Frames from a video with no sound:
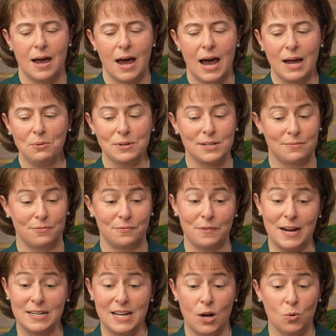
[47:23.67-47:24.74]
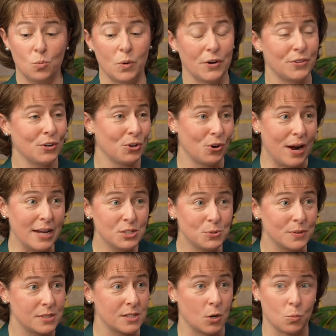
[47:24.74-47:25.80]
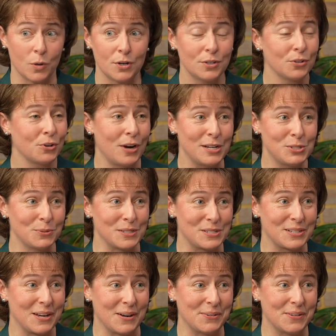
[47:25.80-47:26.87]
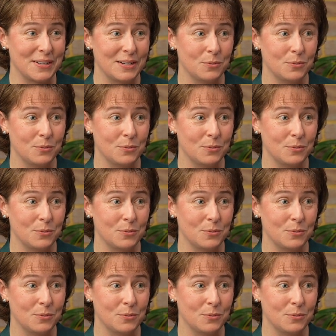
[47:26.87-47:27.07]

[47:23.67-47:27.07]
I would find out where their graduates are. Where do their graduates go?